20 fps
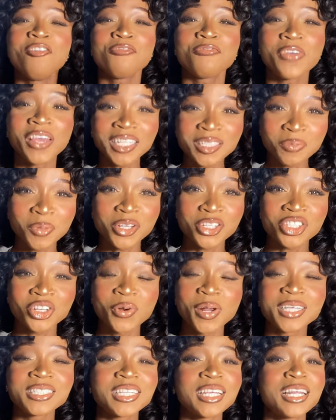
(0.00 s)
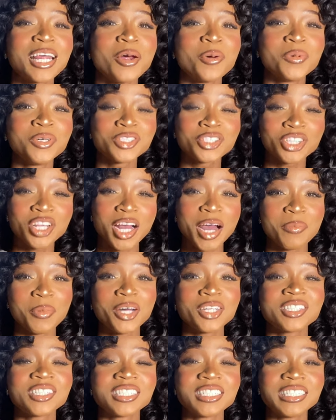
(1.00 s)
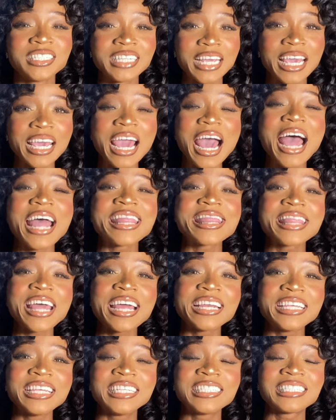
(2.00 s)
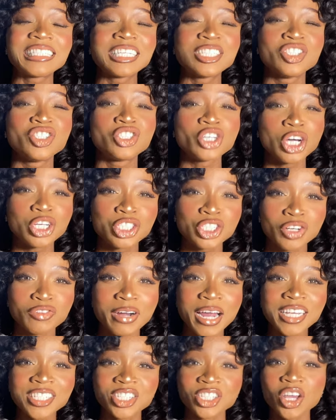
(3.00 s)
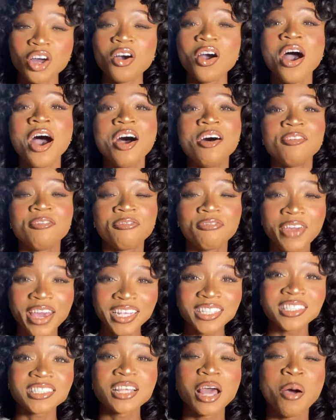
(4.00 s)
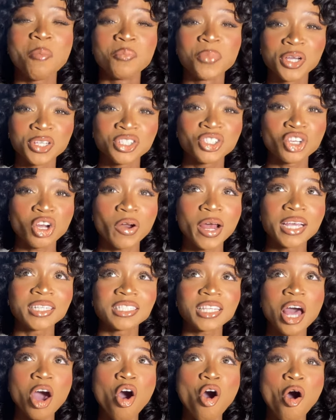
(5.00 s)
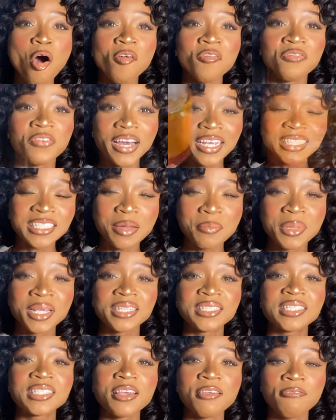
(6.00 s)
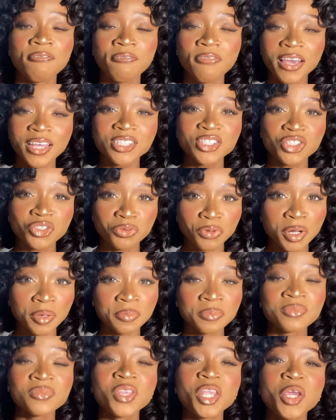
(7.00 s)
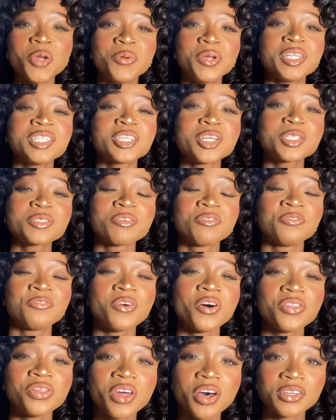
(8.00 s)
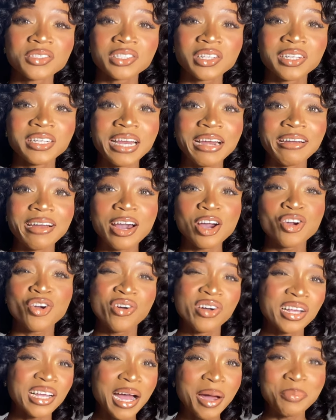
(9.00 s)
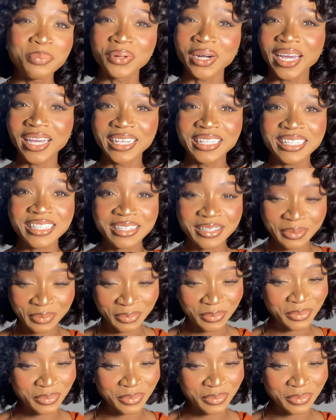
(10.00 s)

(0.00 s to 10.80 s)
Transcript: face moisturizer, that I want to talk about today, and that is a Dr. Rashel face moisturizer or vitamin C face cream. It retails for 4,000 Naira Konga price,